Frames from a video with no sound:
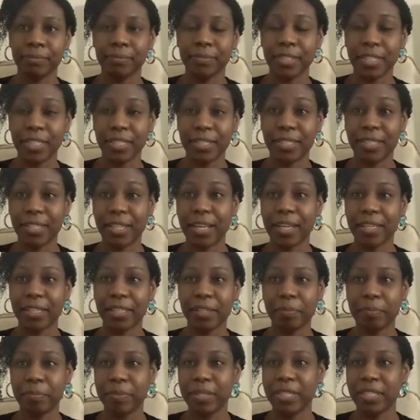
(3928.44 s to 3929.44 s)
into that
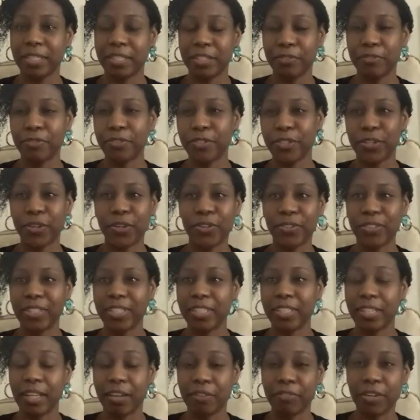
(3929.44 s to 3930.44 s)
can be difficult,
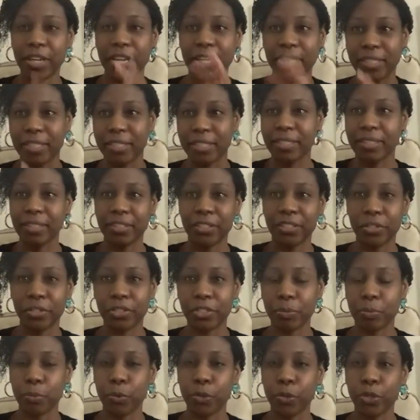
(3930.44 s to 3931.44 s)
and I've had to, you know,
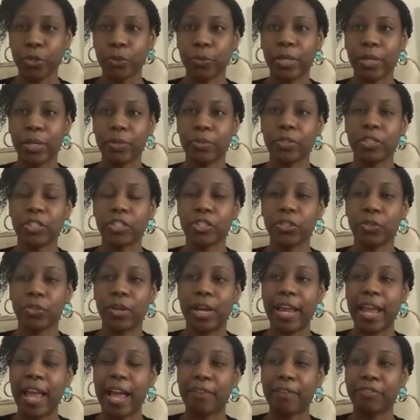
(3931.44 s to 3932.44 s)
some workarounds. So I
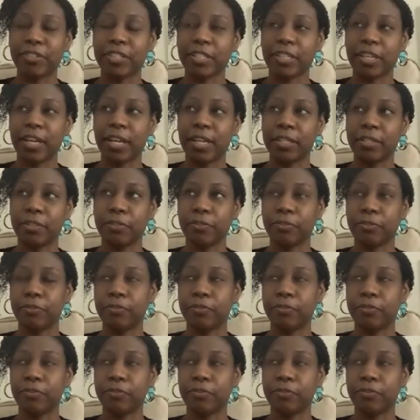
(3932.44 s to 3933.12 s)
have to kind